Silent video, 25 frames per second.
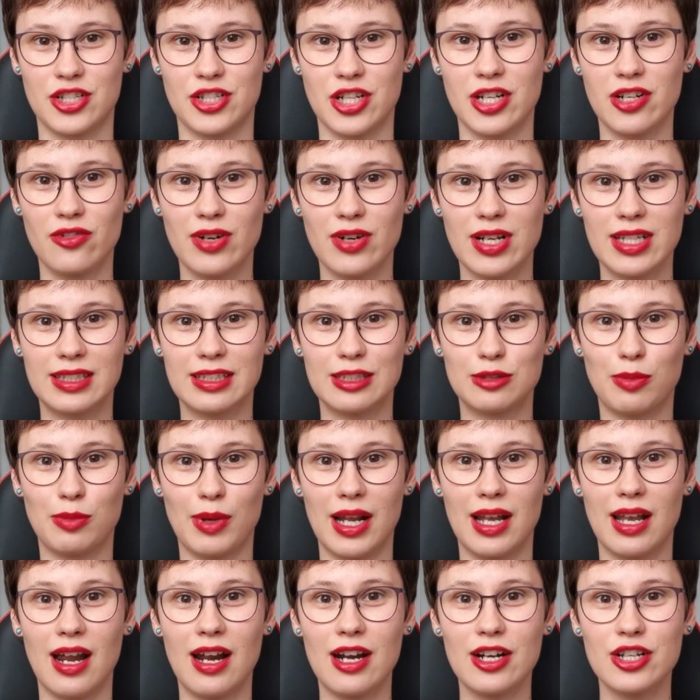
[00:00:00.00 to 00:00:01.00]
generated
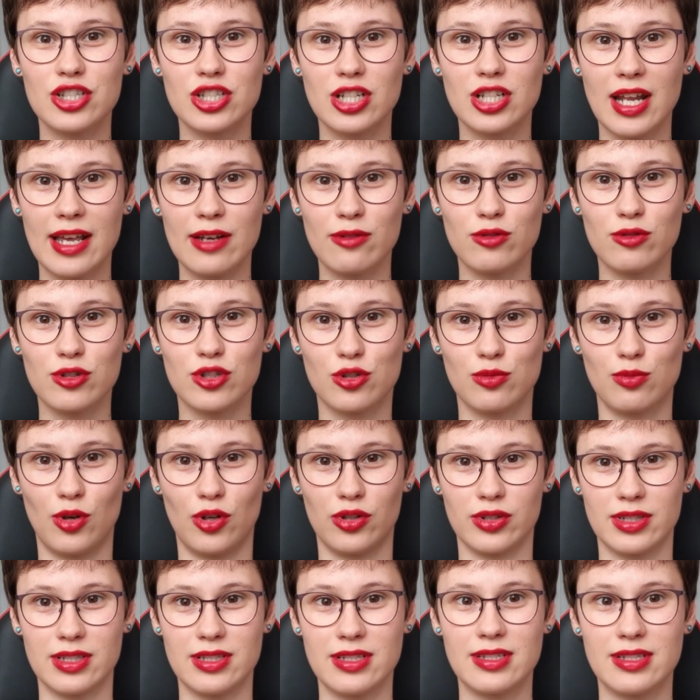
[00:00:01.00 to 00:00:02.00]
by large language
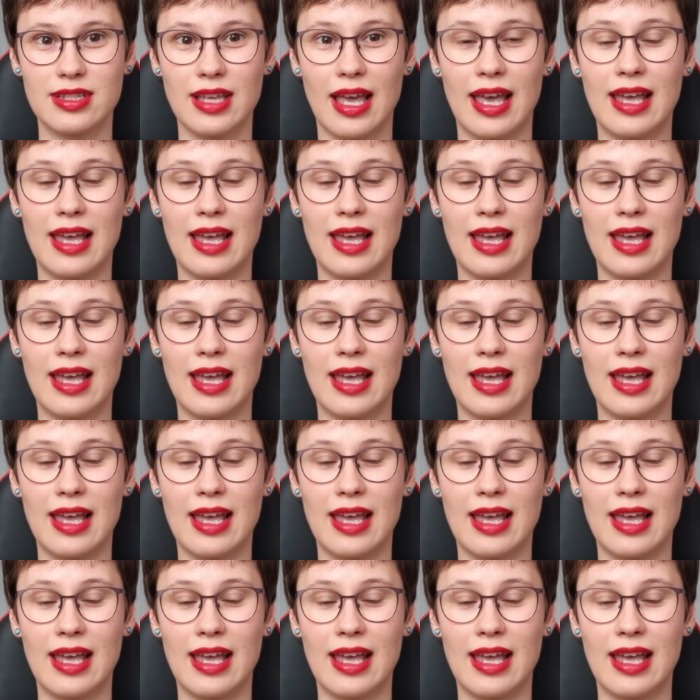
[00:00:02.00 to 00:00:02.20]
models